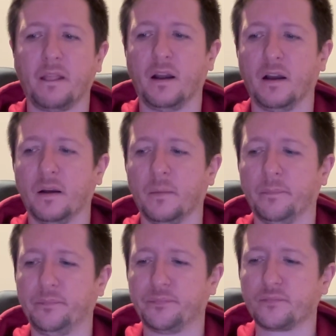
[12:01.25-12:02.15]

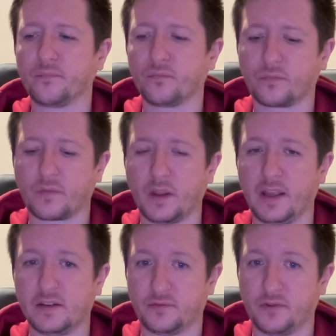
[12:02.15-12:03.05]

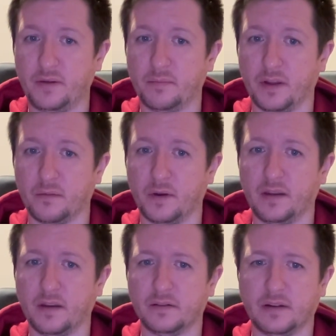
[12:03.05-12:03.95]
It's free, by the
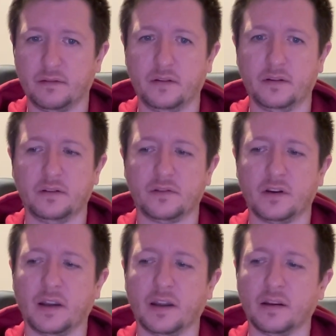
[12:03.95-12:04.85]
way. Go download it and
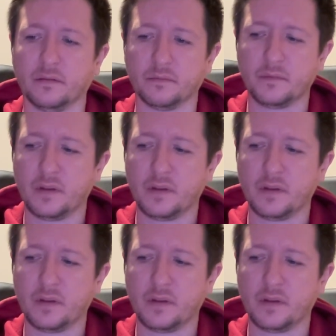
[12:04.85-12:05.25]
try it out.